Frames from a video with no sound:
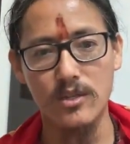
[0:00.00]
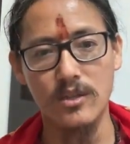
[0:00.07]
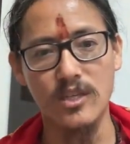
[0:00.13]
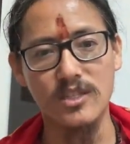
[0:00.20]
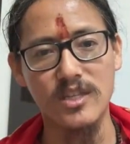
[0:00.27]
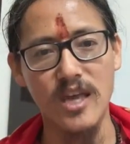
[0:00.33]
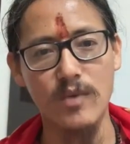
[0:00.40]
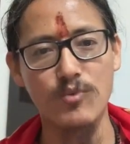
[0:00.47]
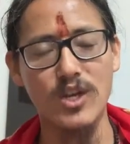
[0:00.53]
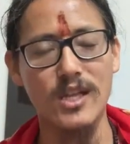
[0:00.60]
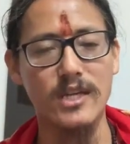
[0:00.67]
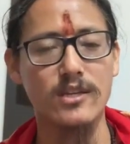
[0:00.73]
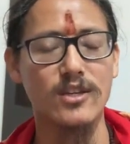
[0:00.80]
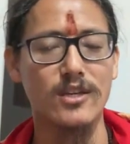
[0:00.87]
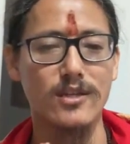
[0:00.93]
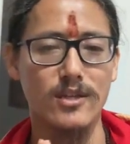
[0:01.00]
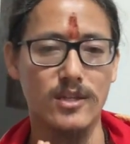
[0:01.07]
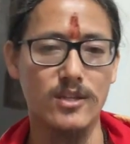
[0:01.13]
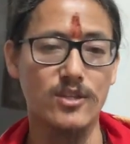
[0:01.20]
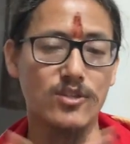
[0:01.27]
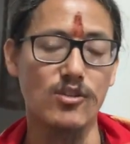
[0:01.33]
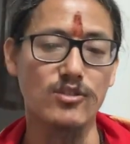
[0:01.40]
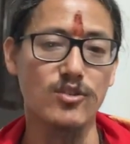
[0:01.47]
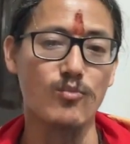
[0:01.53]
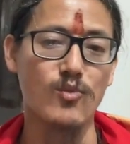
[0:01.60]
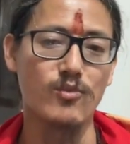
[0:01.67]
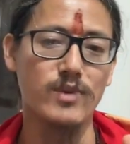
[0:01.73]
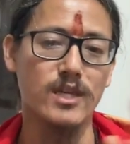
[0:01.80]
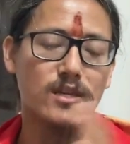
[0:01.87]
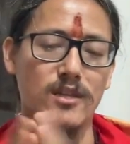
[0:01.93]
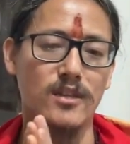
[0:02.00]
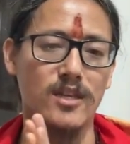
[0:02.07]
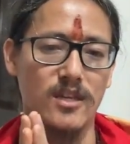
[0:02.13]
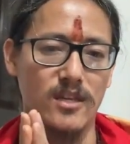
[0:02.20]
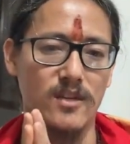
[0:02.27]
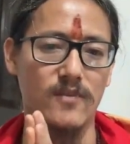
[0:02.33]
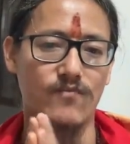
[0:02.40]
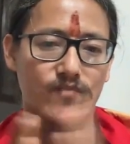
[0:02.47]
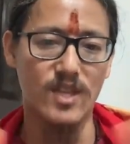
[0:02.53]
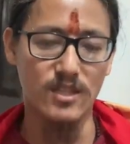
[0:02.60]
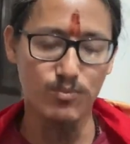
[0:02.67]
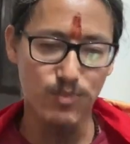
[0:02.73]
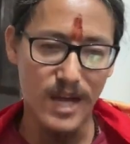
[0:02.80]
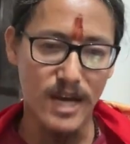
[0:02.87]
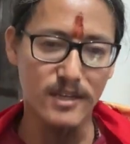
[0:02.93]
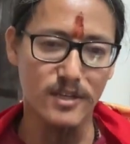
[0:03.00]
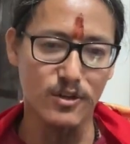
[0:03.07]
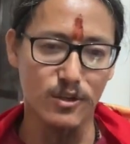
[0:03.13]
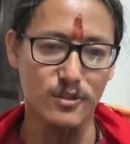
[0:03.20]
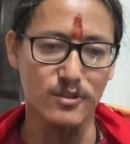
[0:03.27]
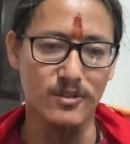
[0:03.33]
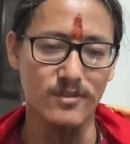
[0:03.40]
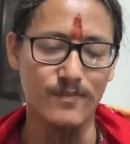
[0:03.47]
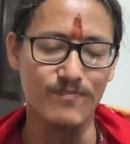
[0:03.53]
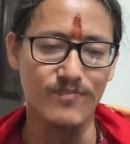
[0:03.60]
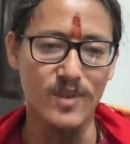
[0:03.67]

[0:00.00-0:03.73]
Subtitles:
the same way like the energy is also moving in this planet also.